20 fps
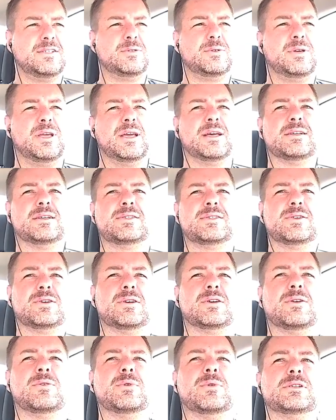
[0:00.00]
to get a
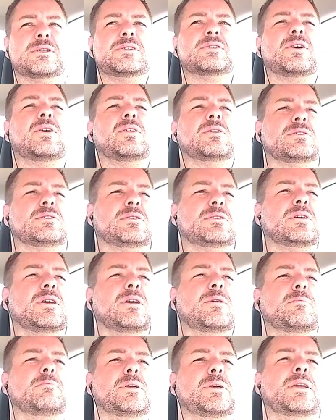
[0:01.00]
certain result
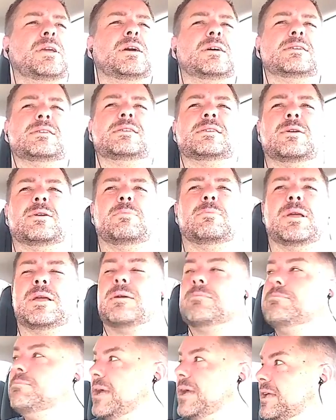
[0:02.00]
because they're
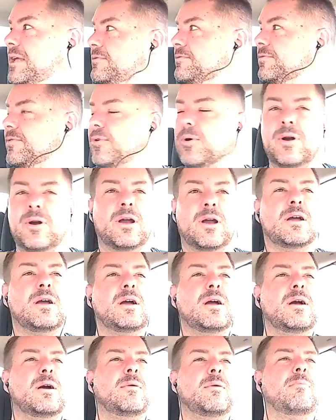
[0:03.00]
being paid for
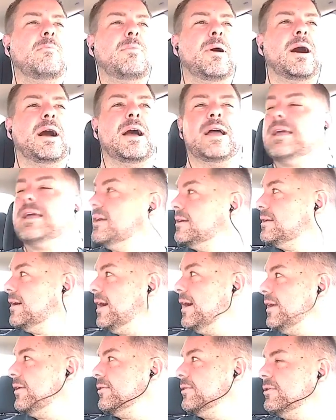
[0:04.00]
by,
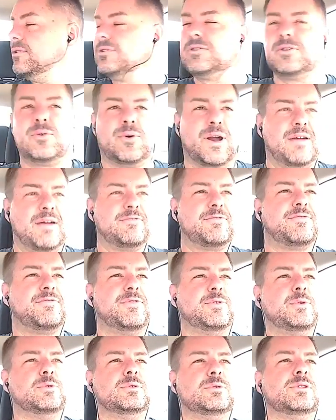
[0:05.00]
I don't know, Kraft
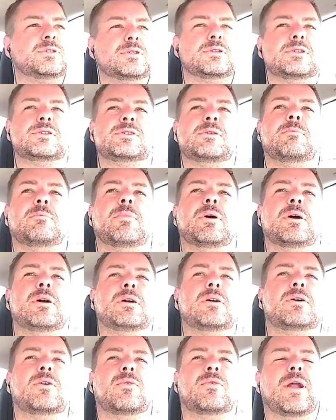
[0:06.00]
Foods or some
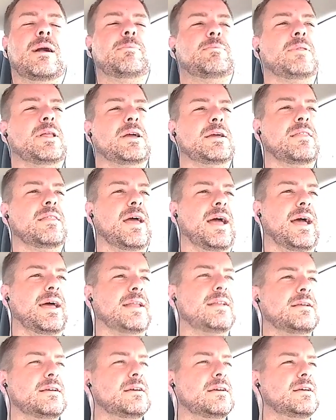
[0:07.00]
crap like that.
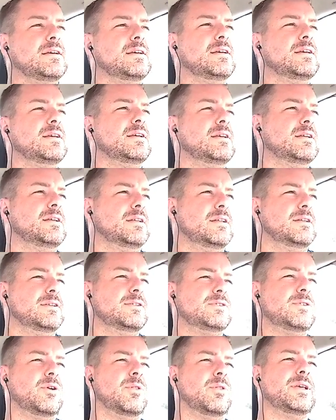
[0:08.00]

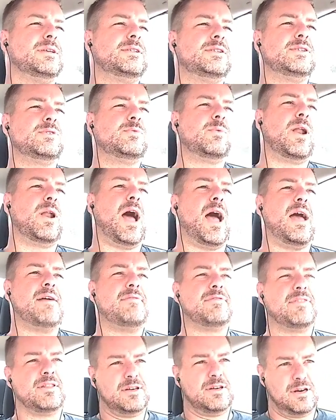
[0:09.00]
So this is what
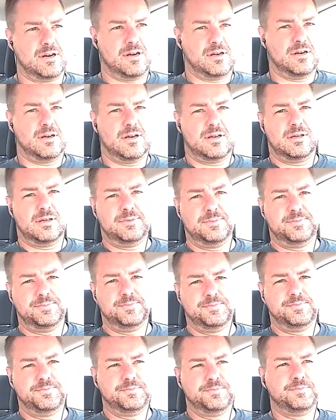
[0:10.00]
I've learned,
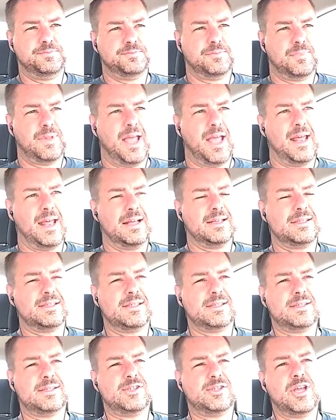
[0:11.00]
and
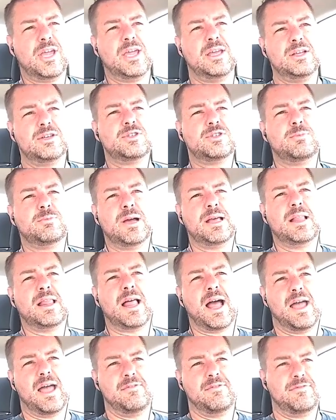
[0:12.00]
it's changed my
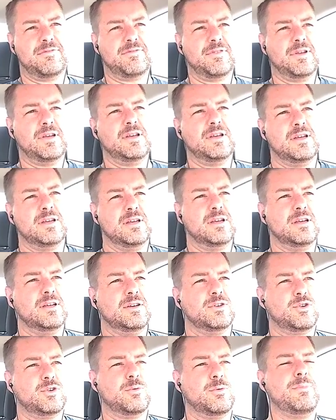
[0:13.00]
life
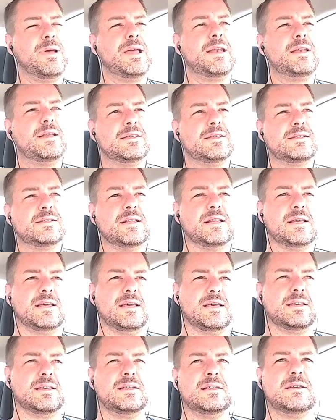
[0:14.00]

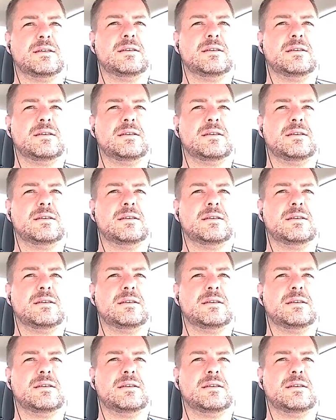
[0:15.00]
tremendously.